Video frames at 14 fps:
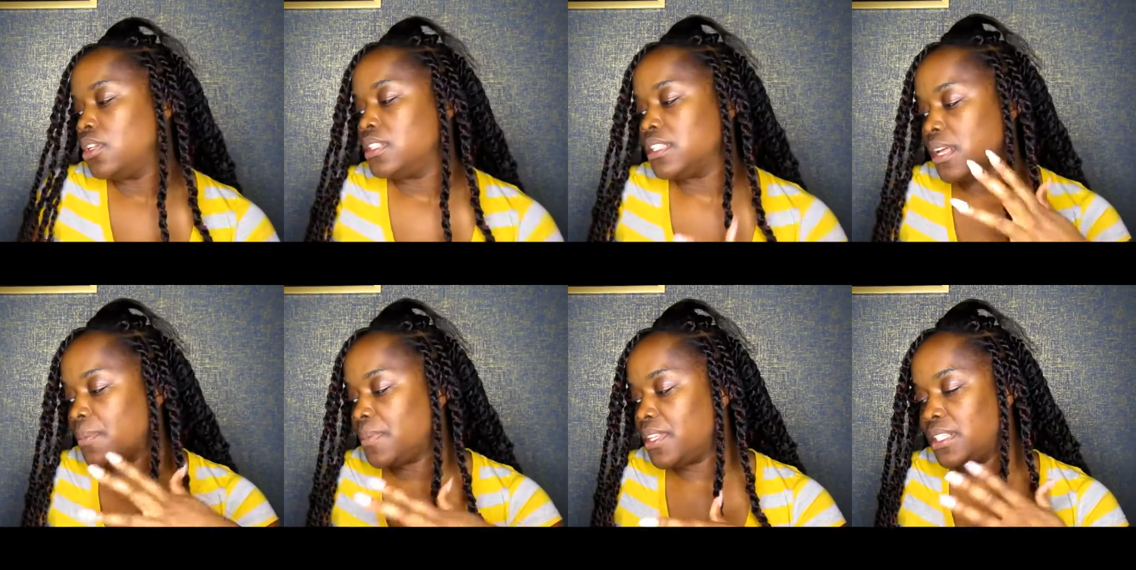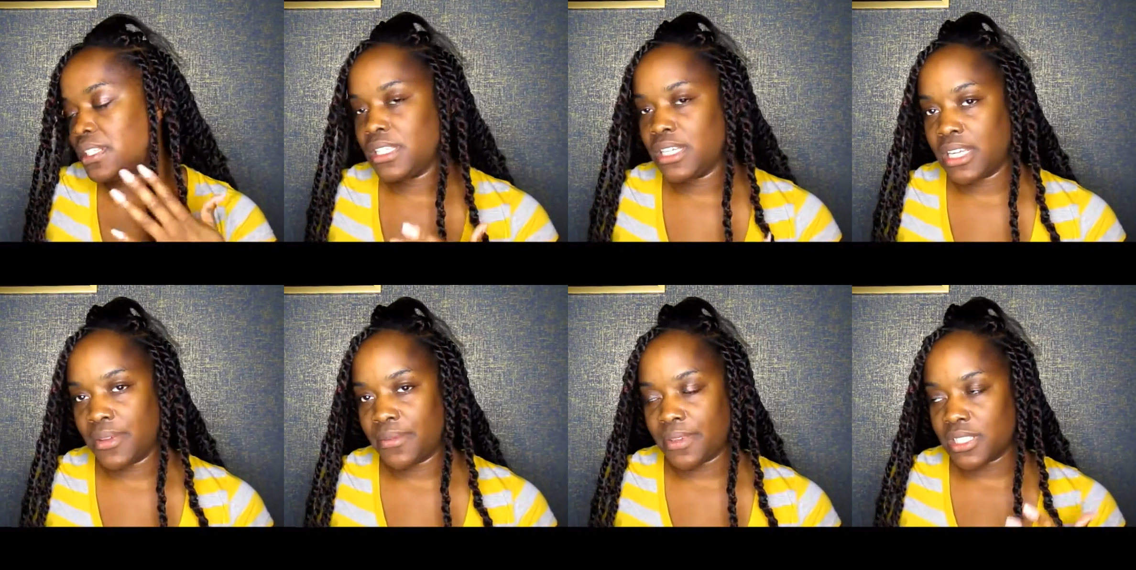something to
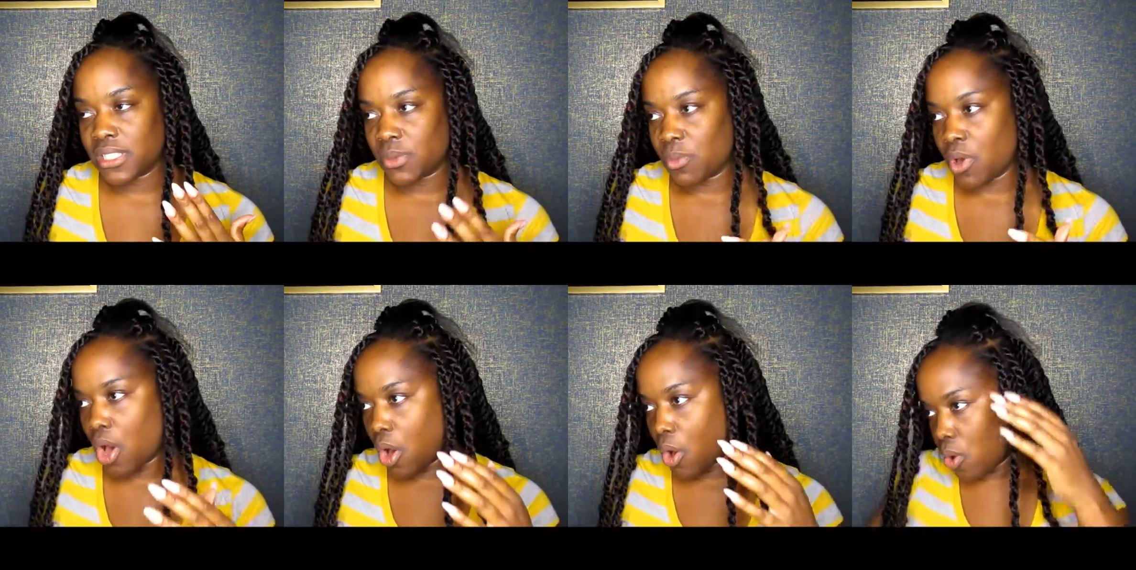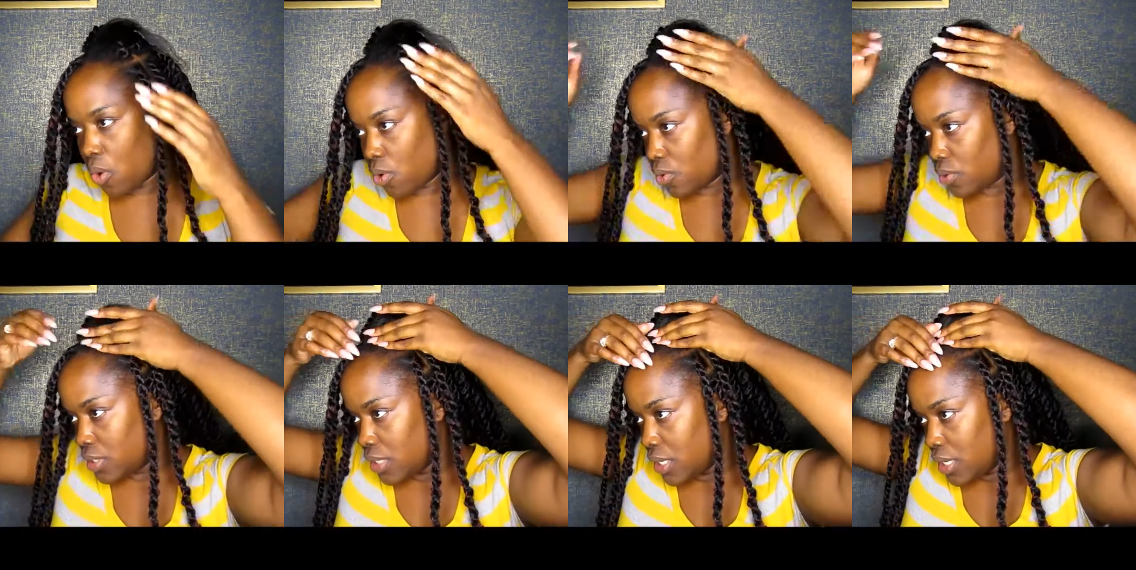give it some
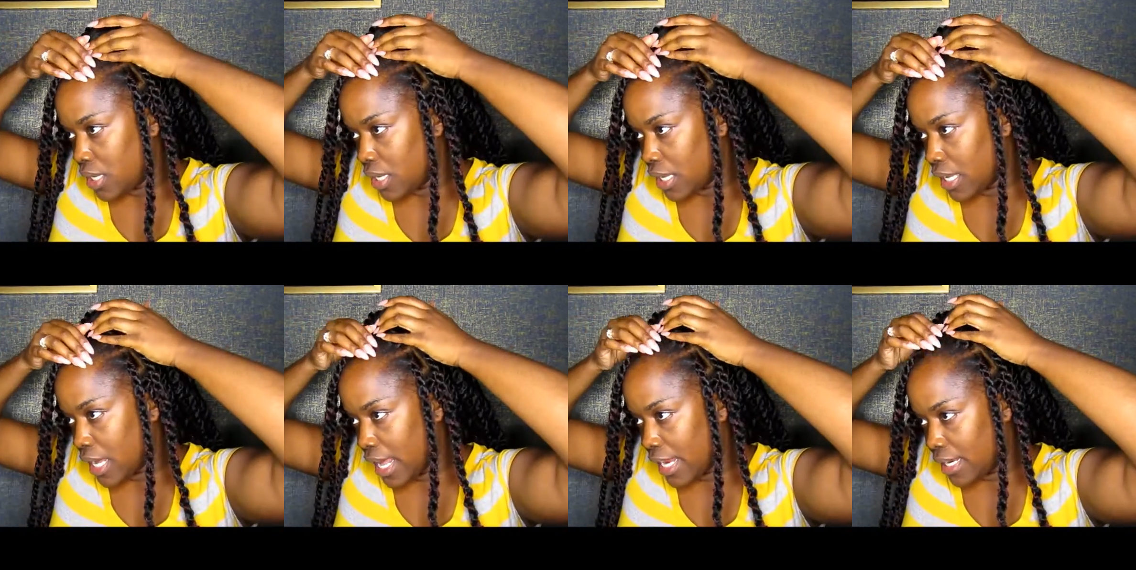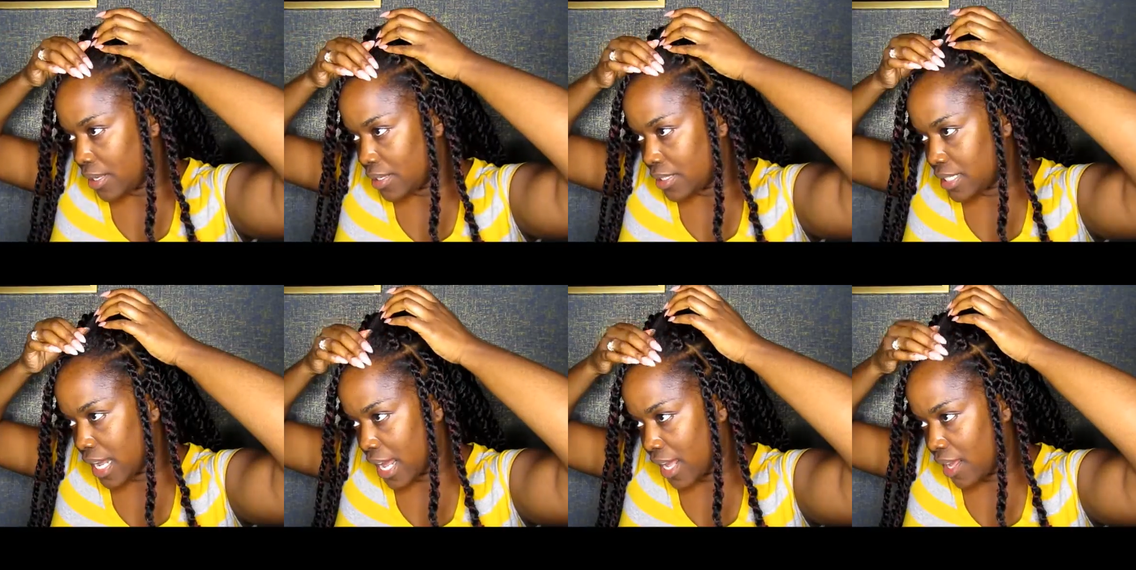hold and kind of
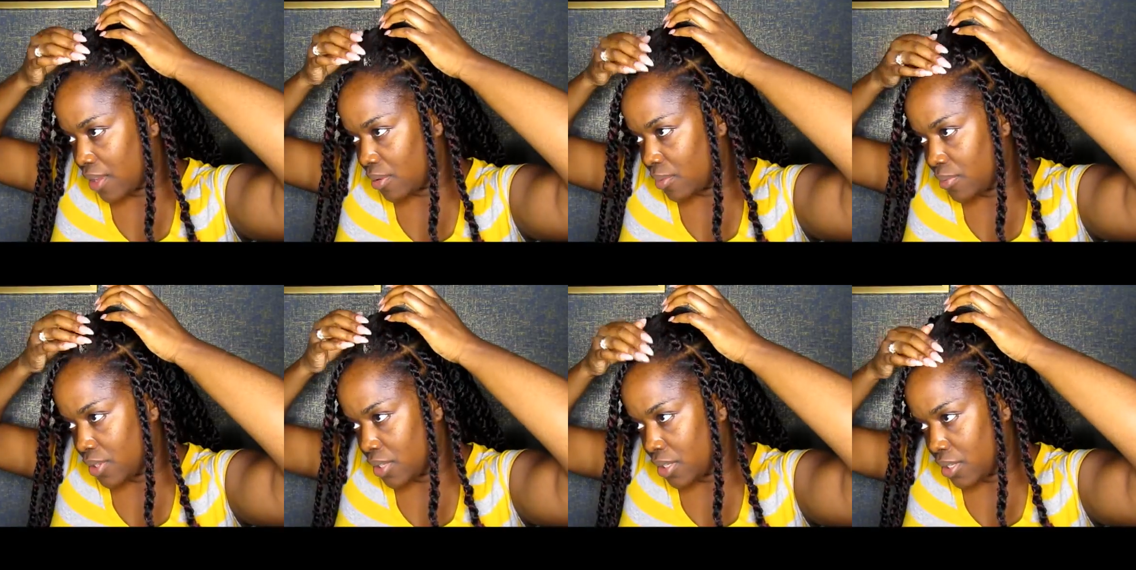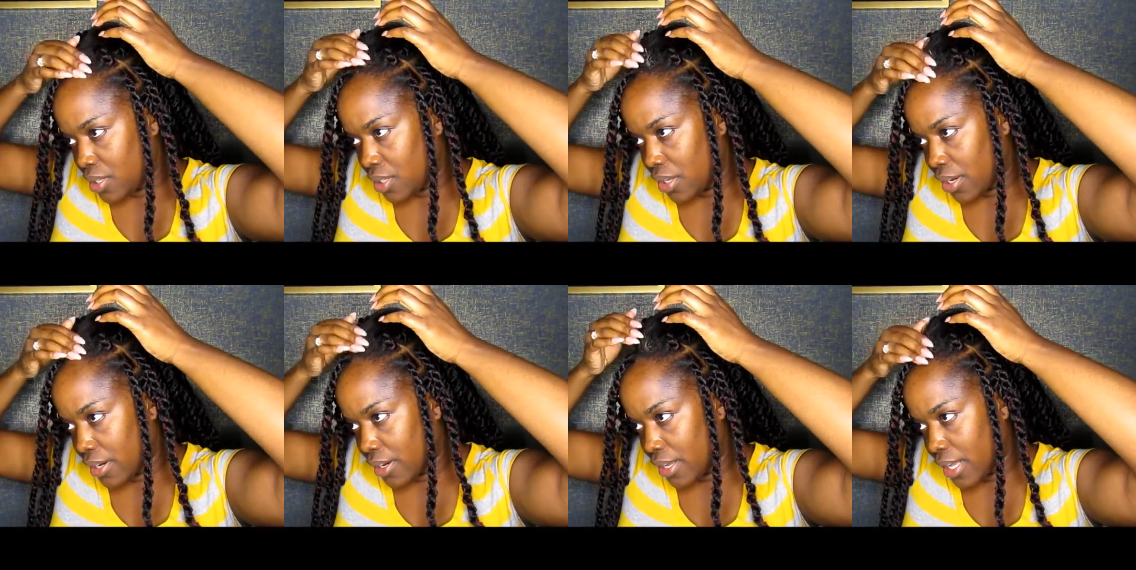tame
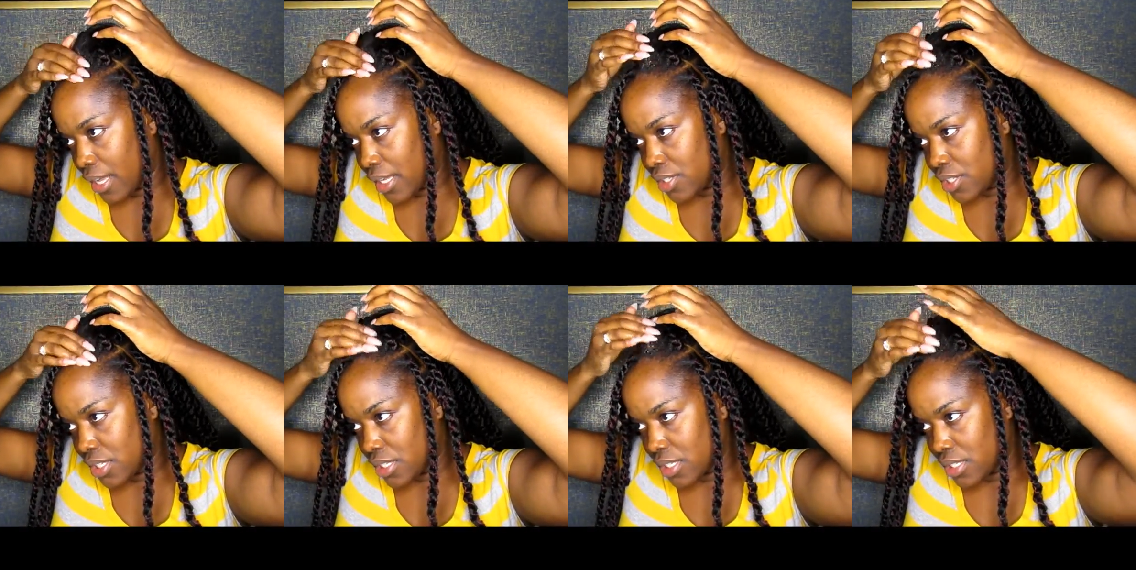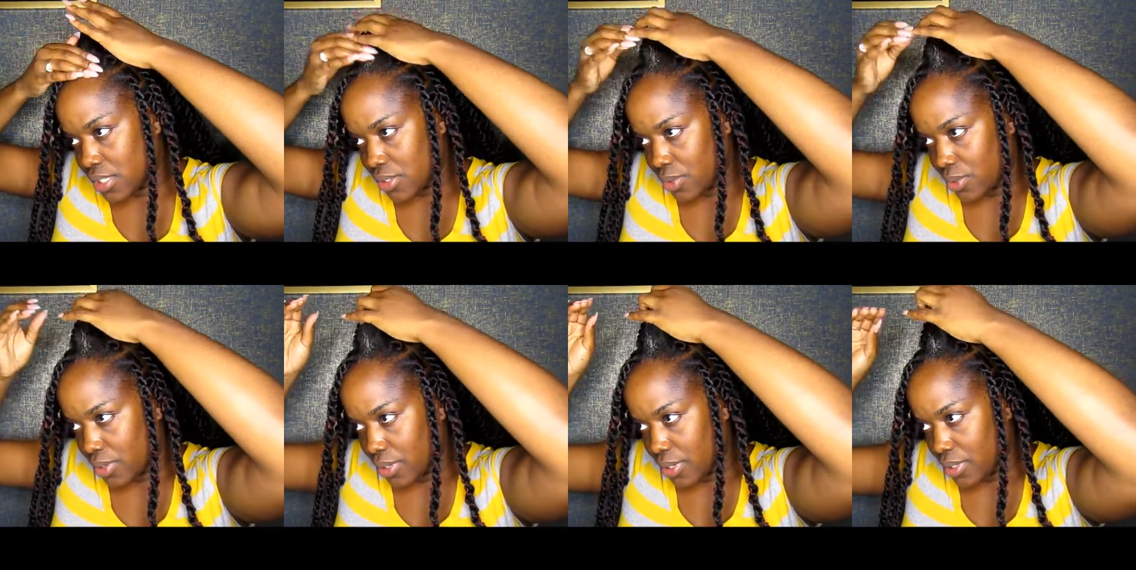your edges
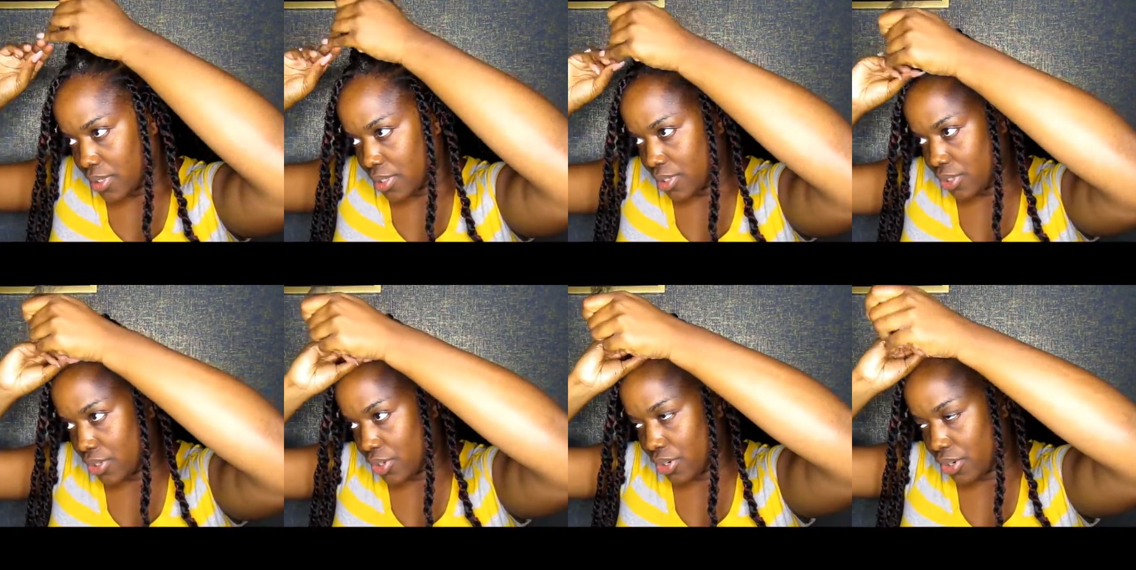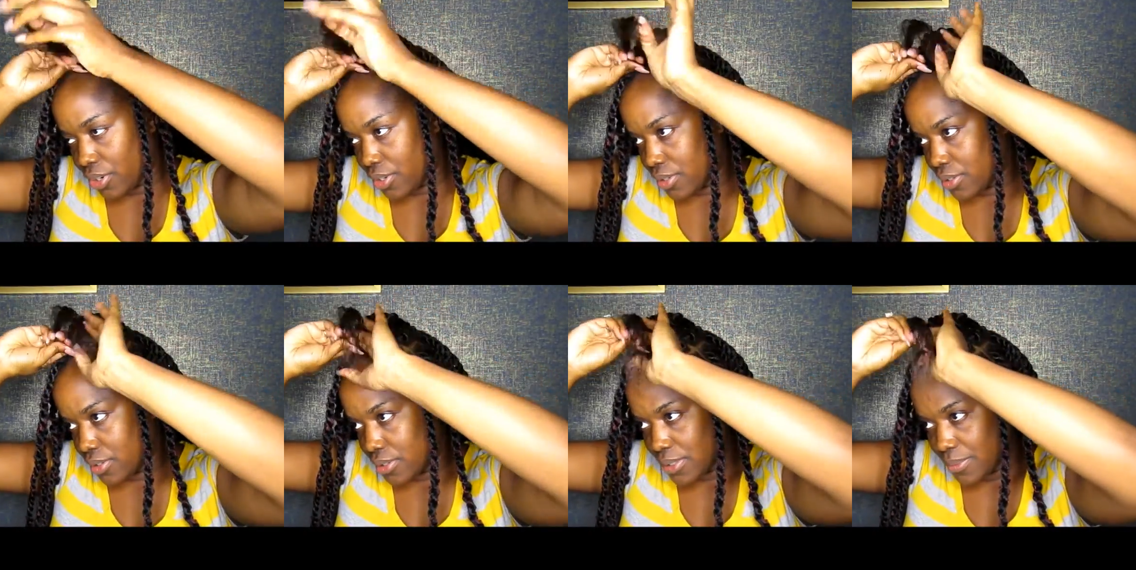or your
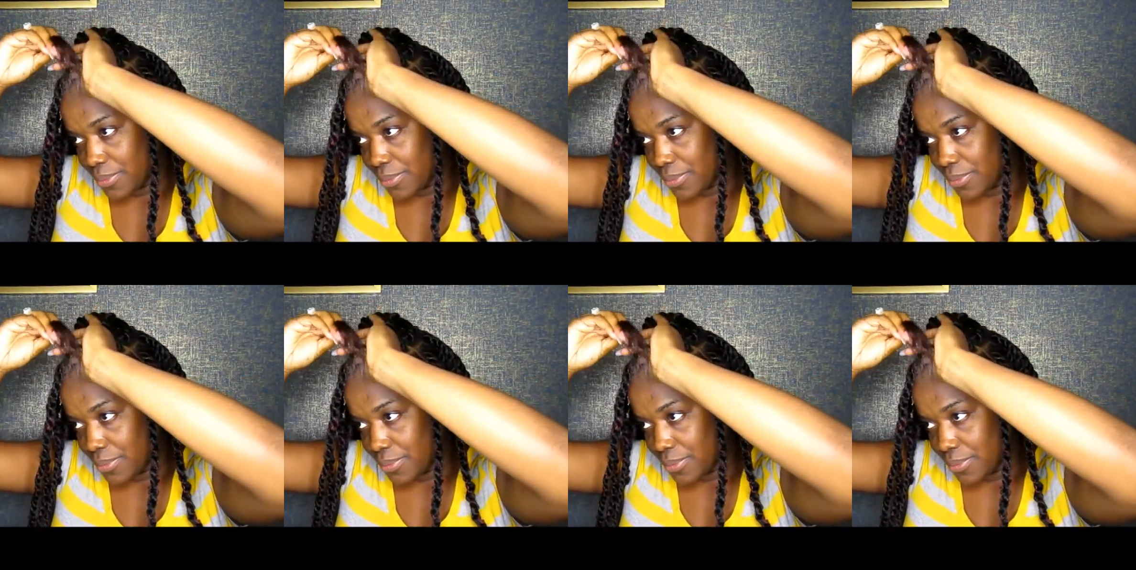curls.